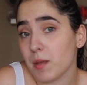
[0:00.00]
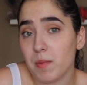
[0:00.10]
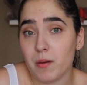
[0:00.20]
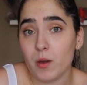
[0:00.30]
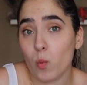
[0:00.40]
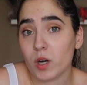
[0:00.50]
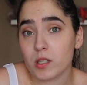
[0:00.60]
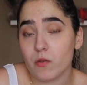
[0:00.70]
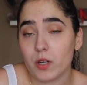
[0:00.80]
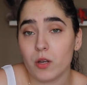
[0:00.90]
Maybe it
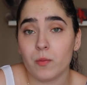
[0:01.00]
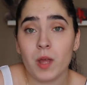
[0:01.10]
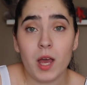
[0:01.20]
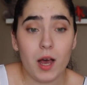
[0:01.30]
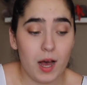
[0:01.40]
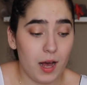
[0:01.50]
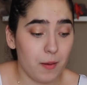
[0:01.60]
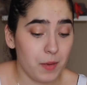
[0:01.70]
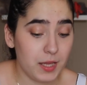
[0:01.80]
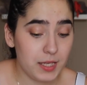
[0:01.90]
works for you,
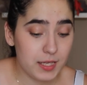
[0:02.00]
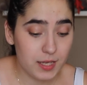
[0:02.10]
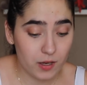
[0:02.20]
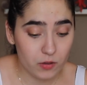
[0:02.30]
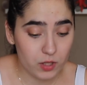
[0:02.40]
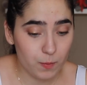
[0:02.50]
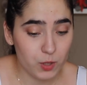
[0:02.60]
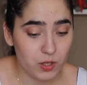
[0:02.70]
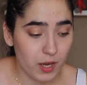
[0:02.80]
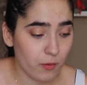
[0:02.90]
and this is a good tip
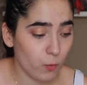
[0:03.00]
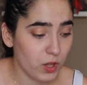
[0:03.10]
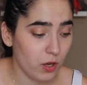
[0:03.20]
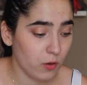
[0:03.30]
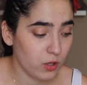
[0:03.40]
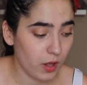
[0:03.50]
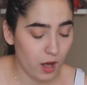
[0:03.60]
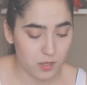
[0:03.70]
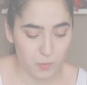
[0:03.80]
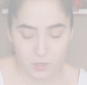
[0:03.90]
to take with you to the
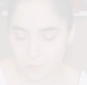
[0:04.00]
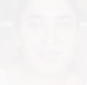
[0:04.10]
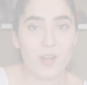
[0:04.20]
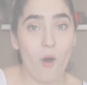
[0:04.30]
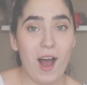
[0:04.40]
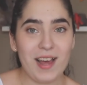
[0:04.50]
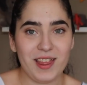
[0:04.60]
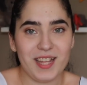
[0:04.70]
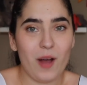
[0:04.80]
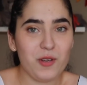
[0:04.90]
hospital. So I
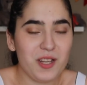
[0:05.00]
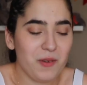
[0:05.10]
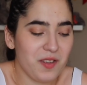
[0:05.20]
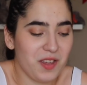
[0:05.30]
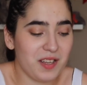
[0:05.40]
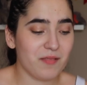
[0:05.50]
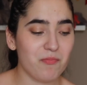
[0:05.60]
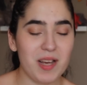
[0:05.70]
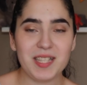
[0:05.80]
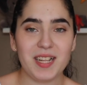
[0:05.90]
think that was everything.
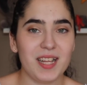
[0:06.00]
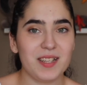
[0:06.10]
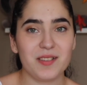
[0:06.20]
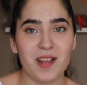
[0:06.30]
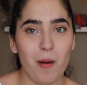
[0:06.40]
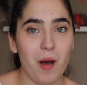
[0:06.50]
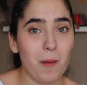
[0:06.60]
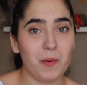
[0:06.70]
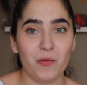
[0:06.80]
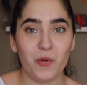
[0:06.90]
Basically, to sum
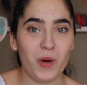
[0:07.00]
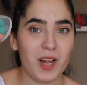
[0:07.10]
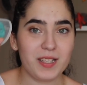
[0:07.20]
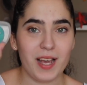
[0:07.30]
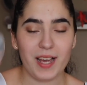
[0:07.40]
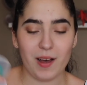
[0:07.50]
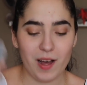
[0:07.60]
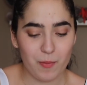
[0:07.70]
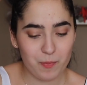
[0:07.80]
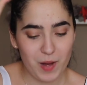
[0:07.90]
up, if you want to take
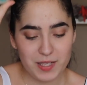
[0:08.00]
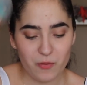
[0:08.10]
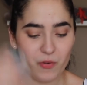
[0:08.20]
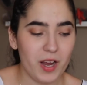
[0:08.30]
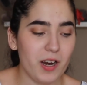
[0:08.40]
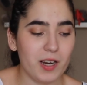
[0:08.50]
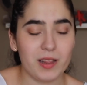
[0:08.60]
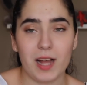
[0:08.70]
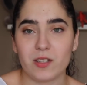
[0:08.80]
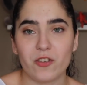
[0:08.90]
a pacifier,
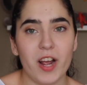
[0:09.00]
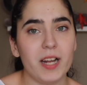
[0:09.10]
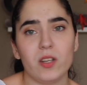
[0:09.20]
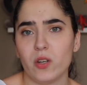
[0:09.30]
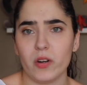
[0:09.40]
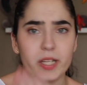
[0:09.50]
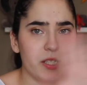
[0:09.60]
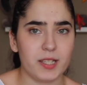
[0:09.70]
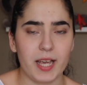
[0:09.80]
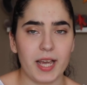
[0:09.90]
that's great. You don't need
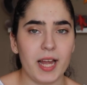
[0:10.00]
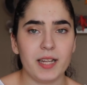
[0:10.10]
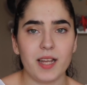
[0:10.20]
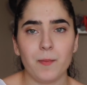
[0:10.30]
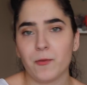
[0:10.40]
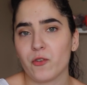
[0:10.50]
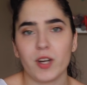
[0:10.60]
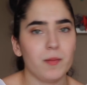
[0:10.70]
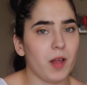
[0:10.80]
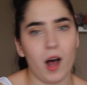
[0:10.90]
to take any type of
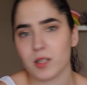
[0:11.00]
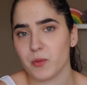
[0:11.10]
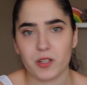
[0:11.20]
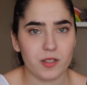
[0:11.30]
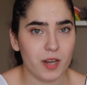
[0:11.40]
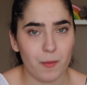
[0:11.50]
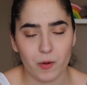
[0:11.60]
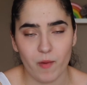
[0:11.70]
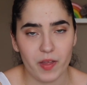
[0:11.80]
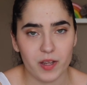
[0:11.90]
cream. The hospital is going to
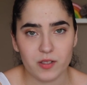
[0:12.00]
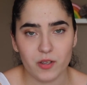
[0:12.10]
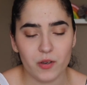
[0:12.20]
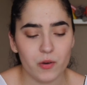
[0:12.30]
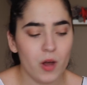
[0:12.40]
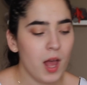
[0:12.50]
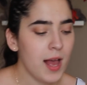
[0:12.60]
provide that to you.